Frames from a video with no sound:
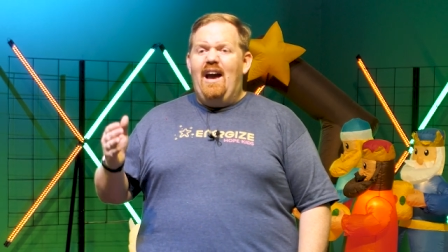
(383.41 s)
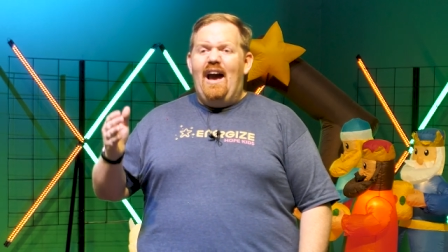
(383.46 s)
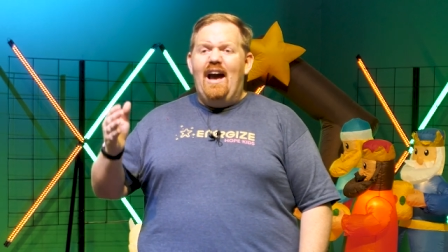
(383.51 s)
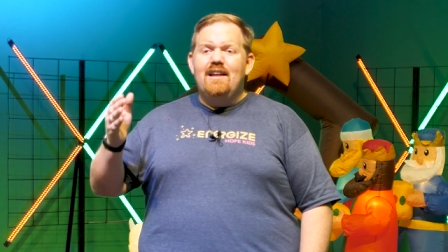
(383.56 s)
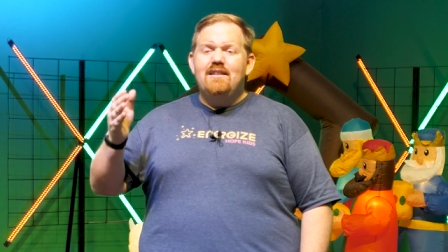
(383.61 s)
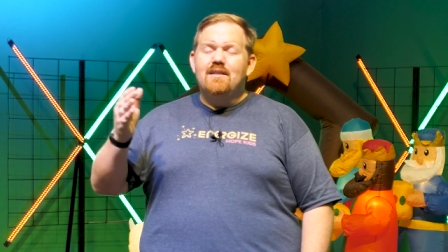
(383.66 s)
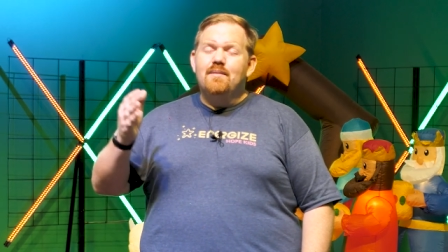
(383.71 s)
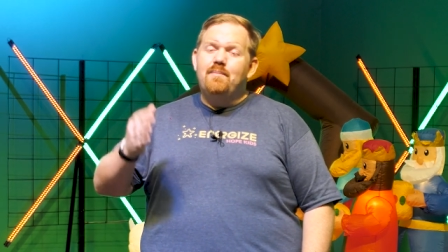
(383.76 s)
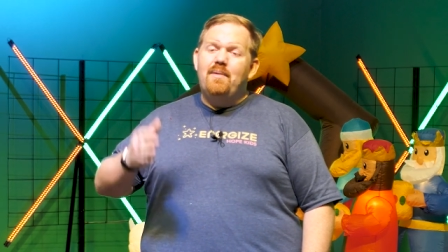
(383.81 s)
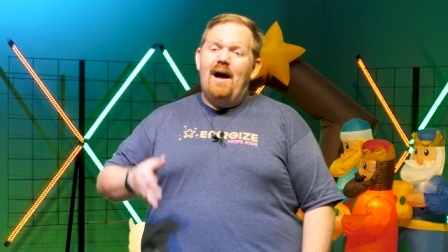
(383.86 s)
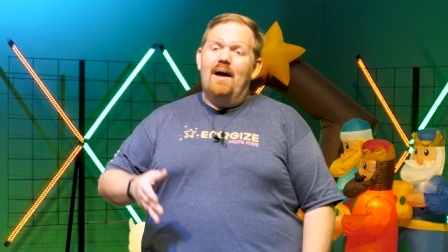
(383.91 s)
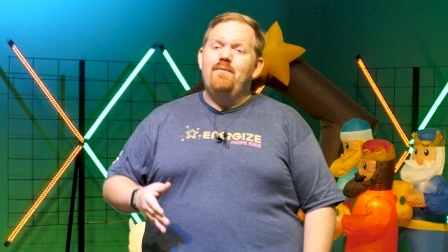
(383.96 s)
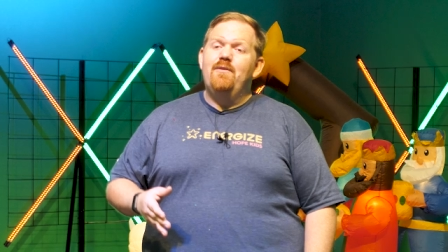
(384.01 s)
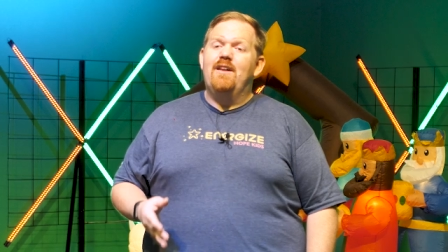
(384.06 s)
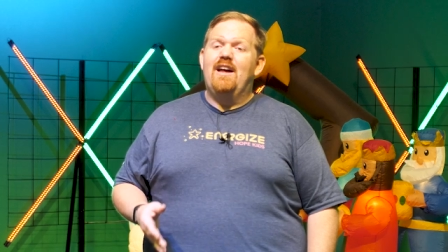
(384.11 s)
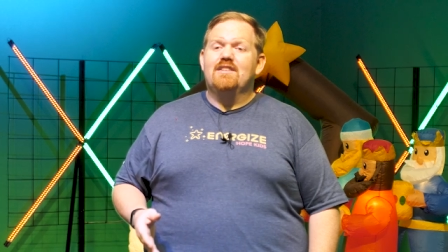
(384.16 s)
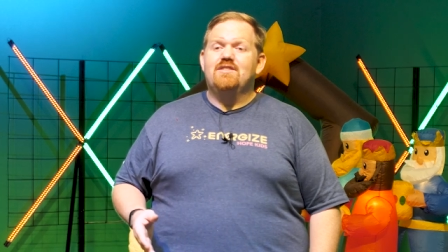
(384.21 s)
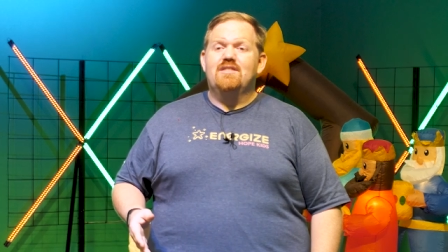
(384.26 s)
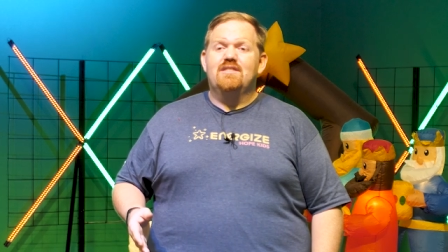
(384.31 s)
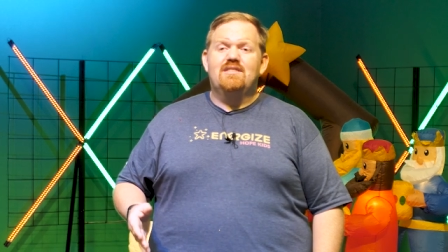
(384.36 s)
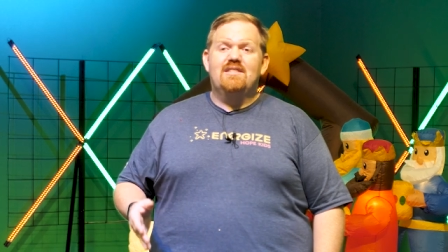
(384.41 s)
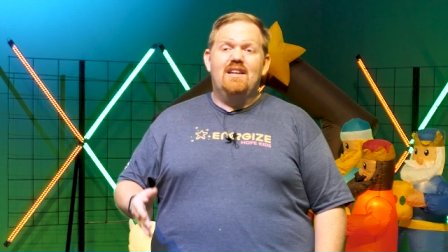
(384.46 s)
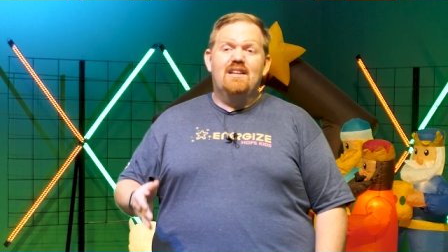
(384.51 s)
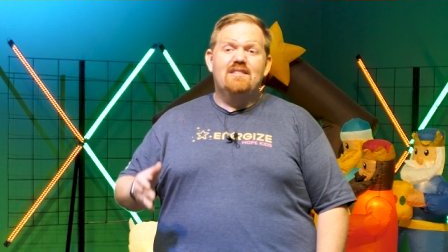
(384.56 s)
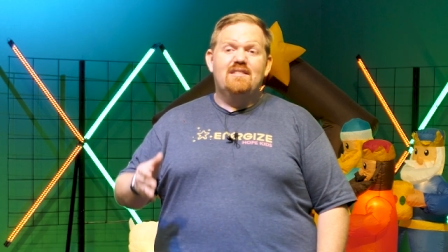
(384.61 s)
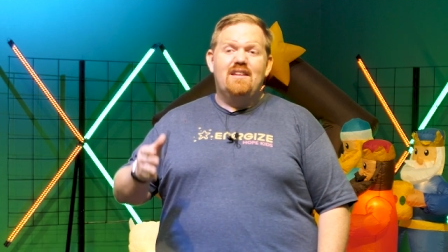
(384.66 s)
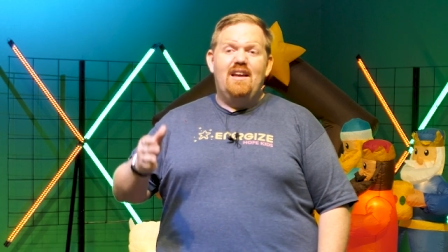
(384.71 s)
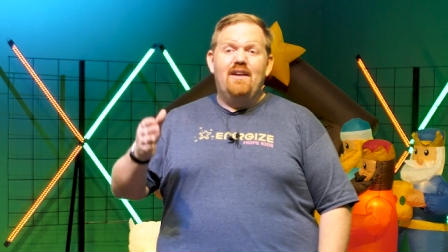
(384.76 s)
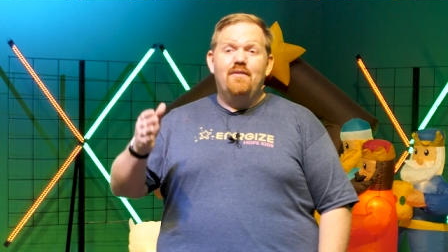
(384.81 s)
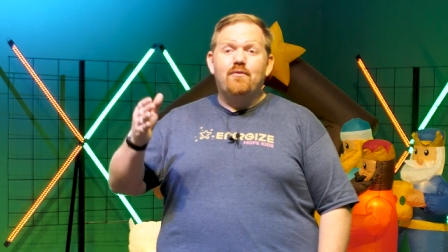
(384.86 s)
and the Bible actually
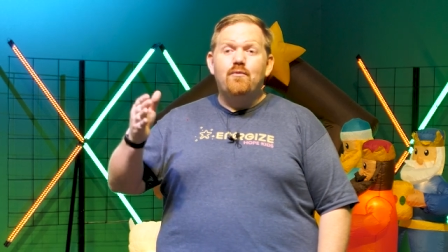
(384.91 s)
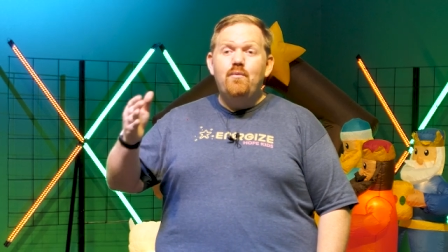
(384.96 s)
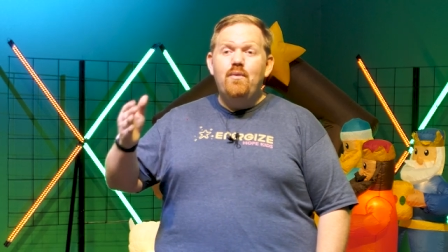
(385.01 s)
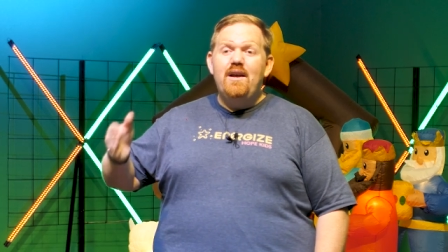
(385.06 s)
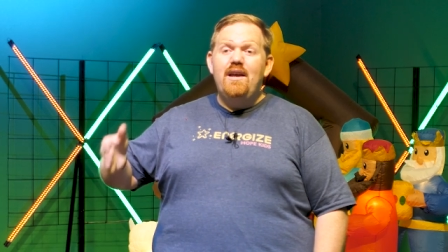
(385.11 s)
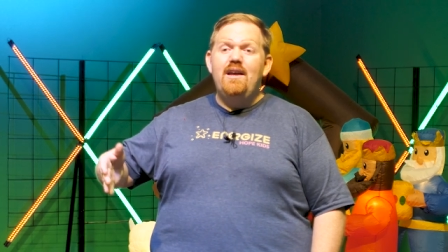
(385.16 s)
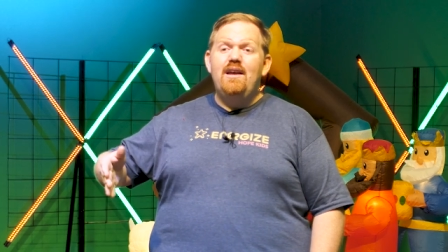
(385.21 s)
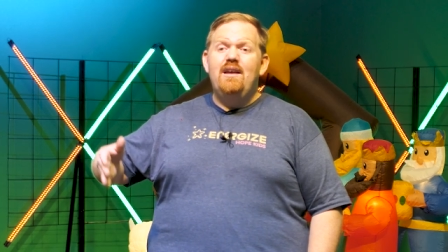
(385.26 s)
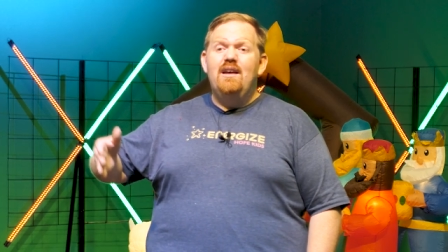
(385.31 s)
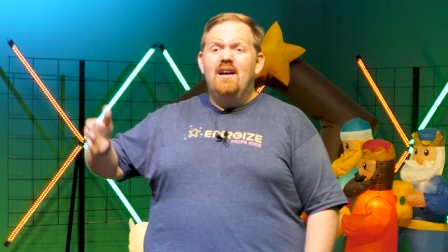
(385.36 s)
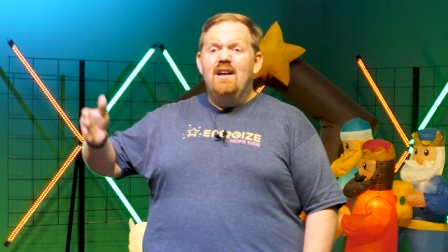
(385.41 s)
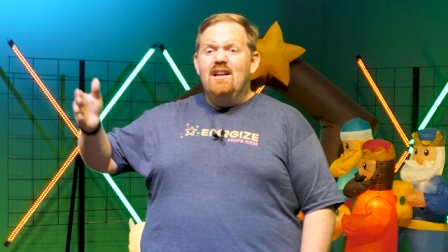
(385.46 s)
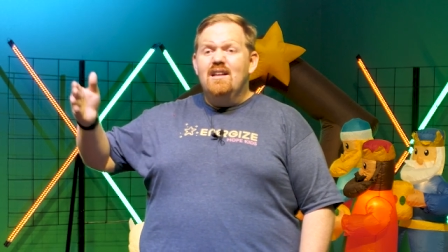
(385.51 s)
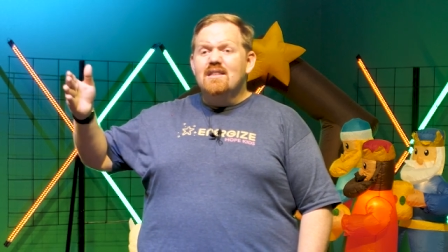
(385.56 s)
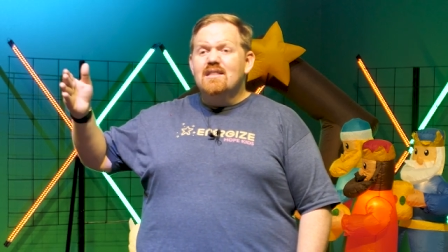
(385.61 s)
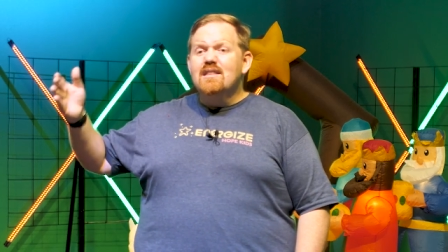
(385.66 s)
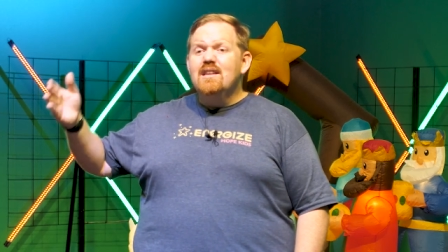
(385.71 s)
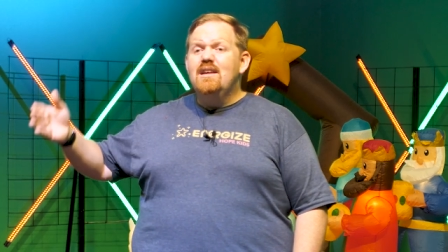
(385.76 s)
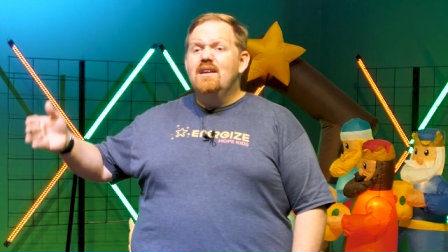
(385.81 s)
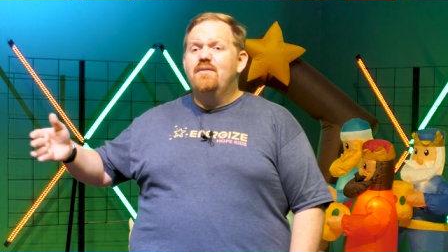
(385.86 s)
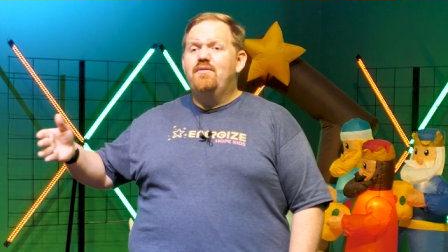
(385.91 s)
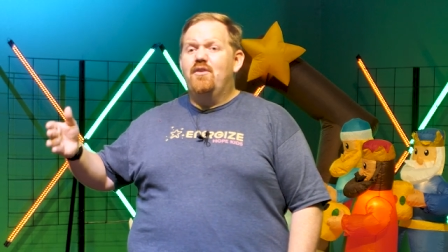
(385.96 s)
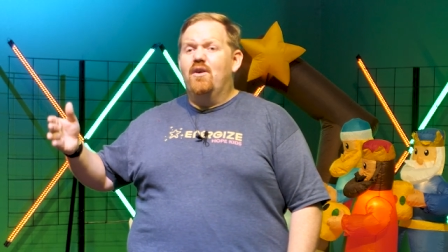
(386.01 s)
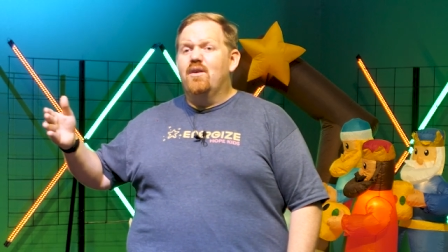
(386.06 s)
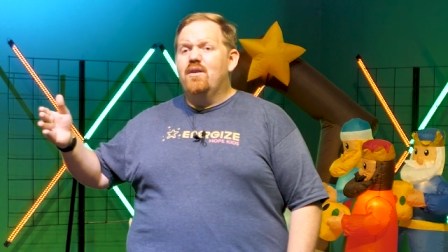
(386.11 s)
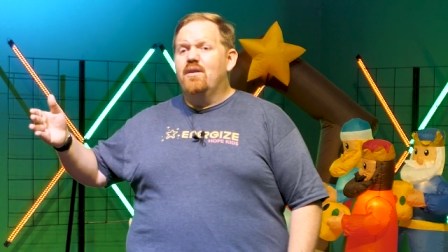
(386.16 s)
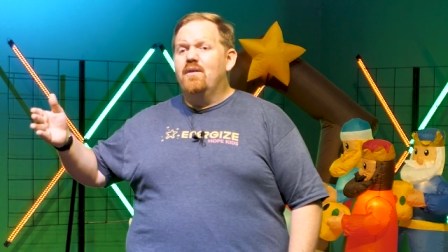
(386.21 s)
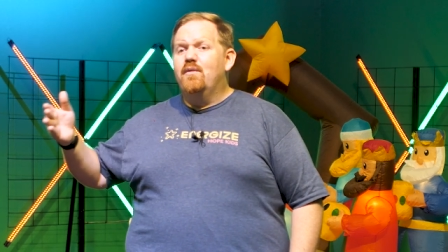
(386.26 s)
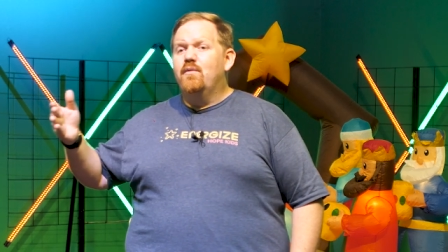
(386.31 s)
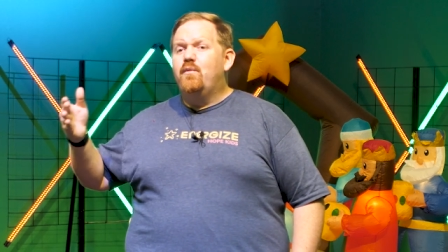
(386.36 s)
says if we live,
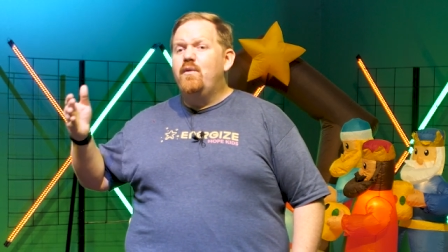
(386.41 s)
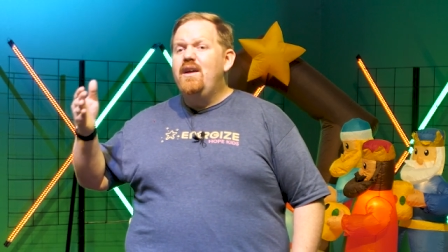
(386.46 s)
uh,